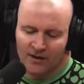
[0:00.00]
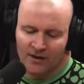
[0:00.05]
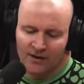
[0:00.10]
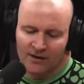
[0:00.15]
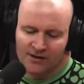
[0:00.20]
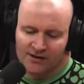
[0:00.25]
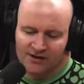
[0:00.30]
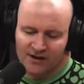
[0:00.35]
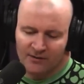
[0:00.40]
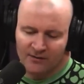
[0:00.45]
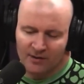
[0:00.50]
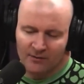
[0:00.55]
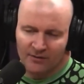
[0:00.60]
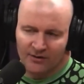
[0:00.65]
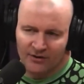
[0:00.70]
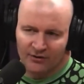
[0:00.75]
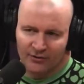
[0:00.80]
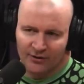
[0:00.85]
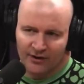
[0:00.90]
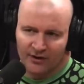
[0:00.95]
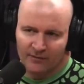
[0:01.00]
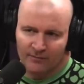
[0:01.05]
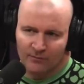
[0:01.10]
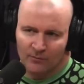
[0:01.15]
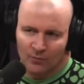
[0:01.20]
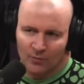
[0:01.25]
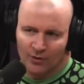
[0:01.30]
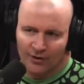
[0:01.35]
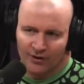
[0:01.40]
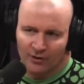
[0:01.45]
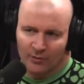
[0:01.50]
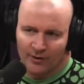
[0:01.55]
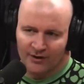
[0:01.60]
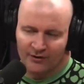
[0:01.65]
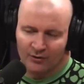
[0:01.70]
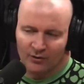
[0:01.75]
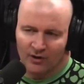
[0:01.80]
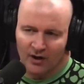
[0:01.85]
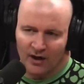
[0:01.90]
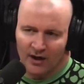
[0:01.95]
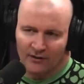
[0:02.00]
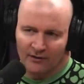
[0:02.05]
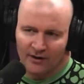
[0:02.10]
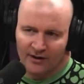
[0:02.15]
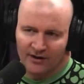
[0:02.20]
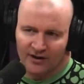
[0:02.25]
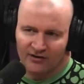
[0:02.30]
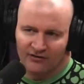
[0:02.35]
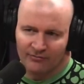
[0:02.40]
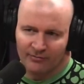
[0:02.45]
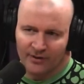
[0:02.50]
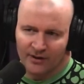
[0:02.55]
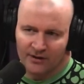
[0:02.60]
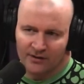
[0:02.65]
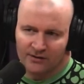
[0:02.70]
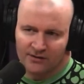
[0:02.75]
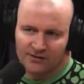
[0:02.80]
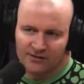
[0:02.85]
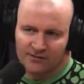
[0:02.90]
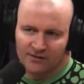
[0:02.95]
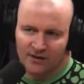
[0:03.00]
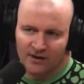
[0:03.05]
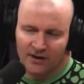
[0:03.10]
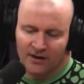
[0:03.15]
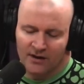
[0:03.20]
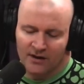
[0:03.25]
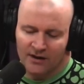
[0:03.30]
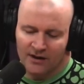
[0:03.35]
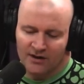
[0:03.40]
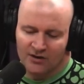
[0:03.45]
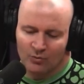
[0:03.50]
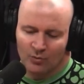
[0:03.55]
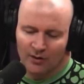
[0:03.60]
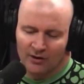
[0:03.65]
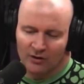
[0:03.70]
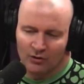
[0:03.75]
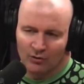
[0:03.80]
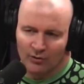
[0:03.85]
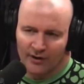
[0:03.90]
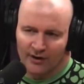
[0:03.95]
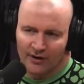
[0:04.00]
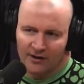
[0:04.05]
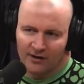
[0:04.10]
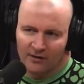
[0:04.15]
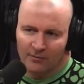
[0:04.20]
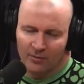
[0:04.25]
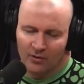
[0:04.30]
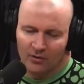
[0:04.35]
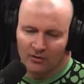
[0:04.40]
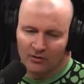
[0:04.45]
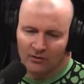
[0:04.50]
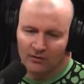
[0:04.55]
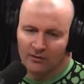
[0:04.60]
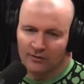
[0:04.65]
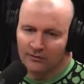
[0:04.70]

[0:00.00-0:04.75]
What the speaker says: Step number 3, work your way through a hierarchy of pins, each one graded upon